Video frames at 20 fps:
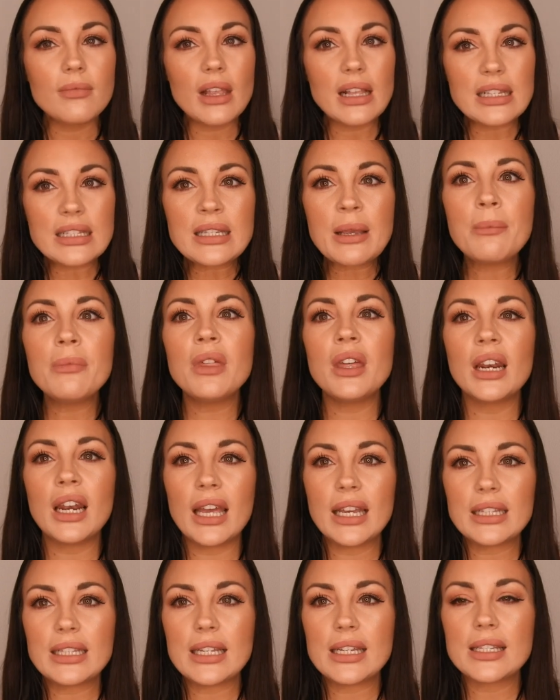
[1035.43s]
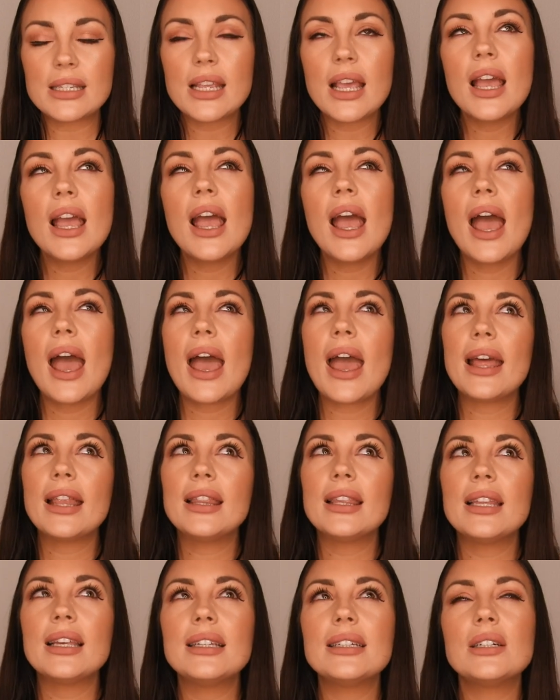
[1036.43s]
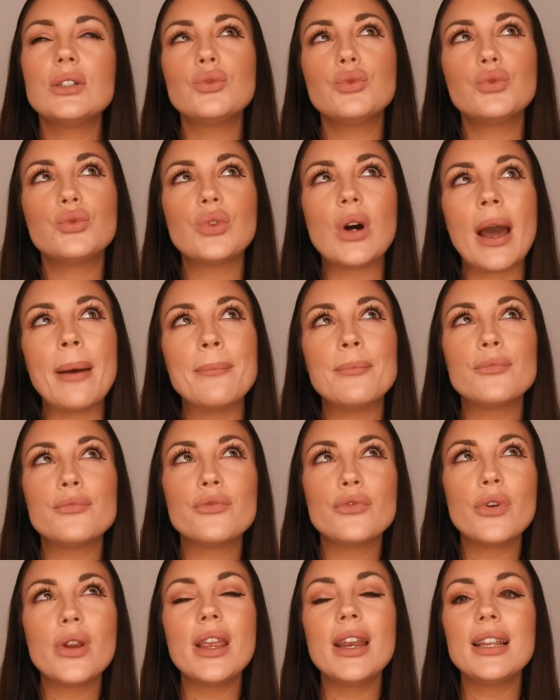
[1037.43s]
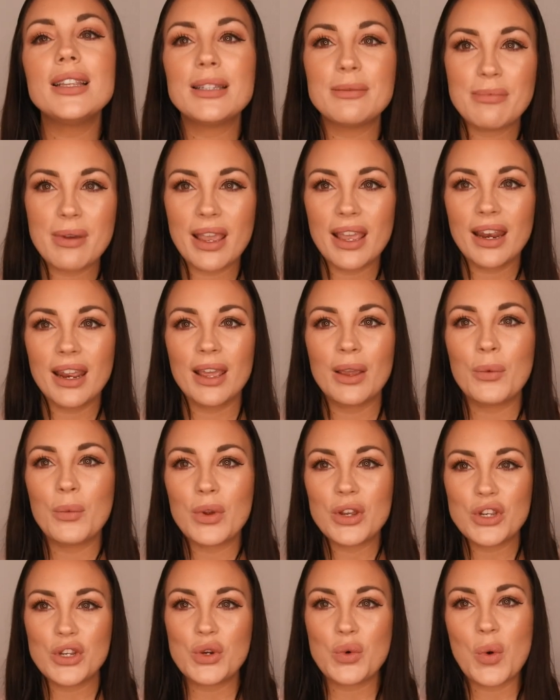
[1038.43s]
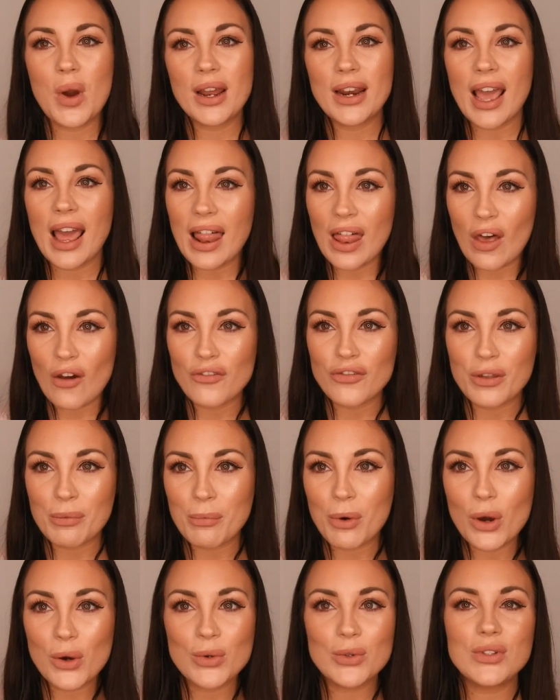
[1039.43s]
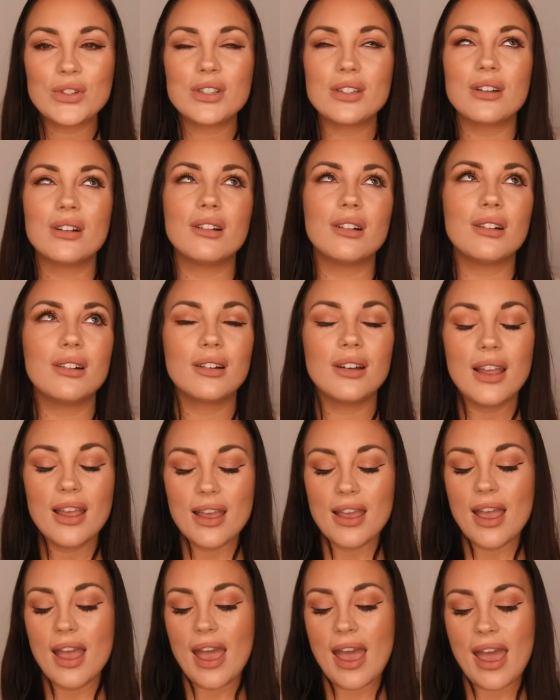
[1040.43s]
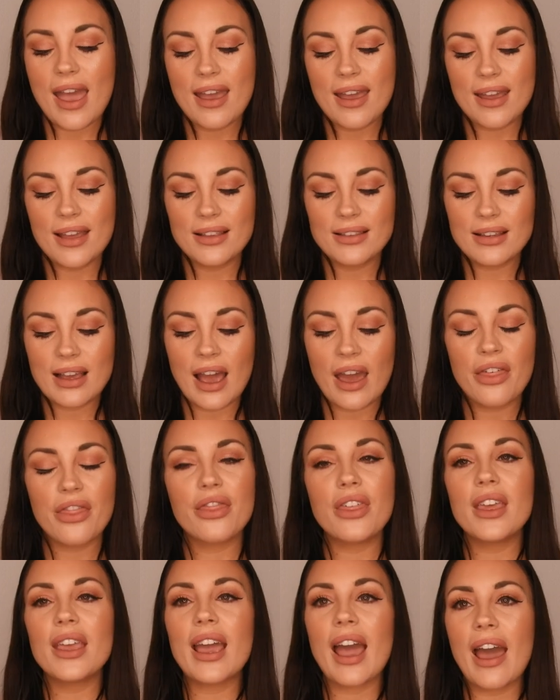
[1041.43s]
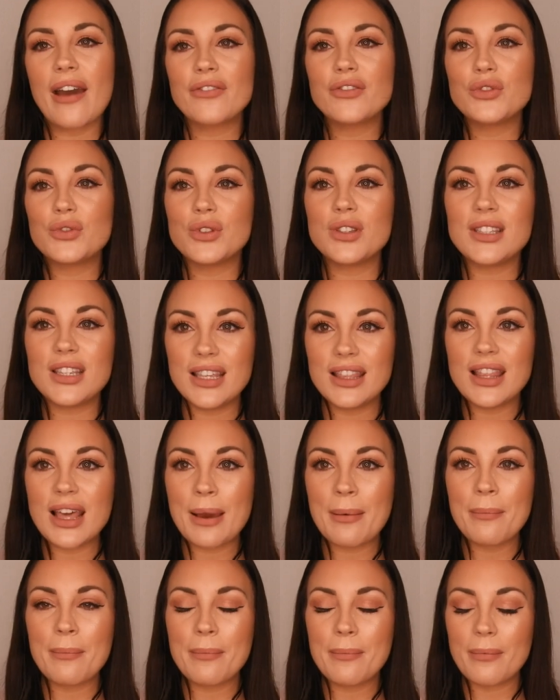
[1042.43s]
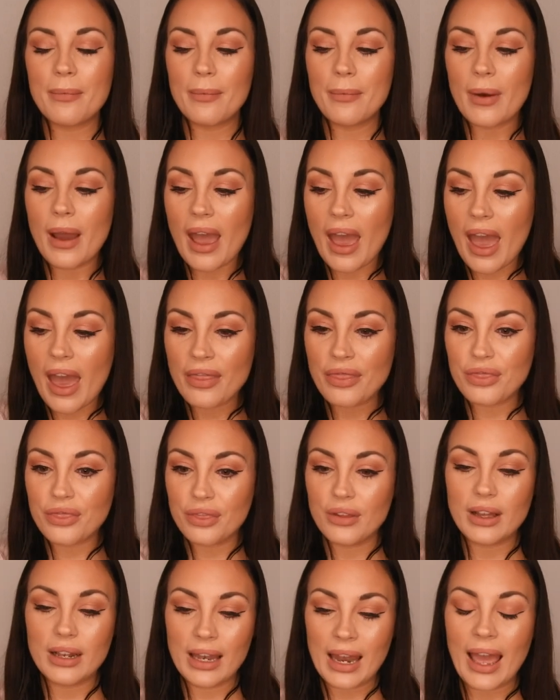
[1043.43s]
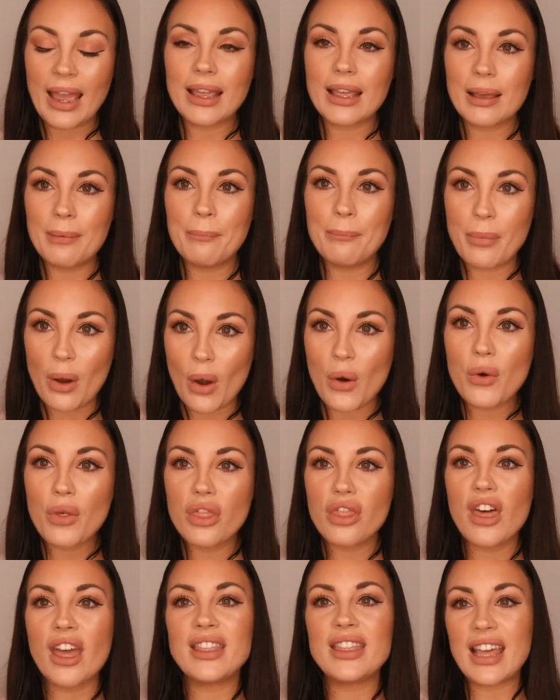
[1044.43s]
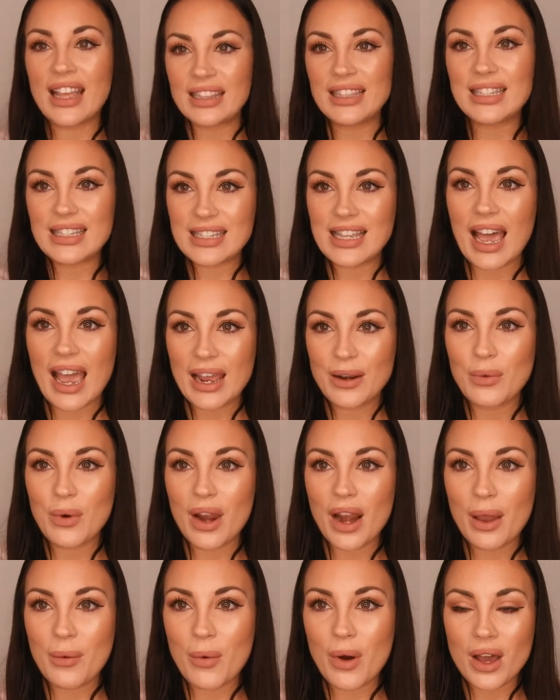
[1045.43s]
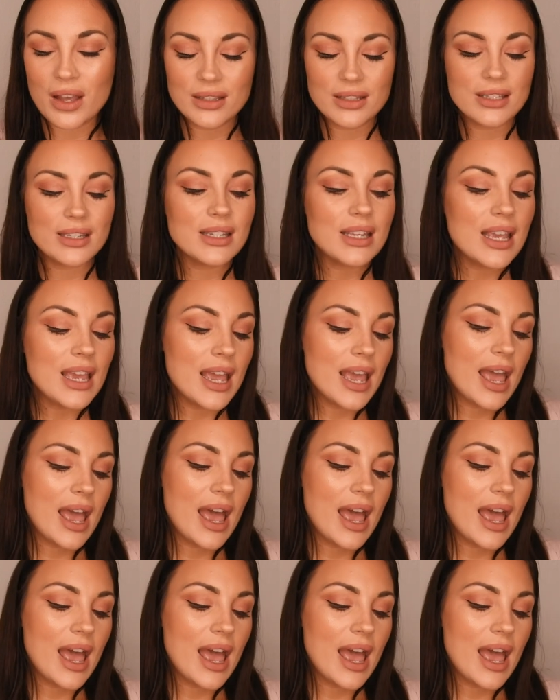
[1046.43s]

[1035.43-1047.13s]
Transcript: Something like this. And I'm really debating which one I love the most. And I think I have to see them like both and then decide what I want.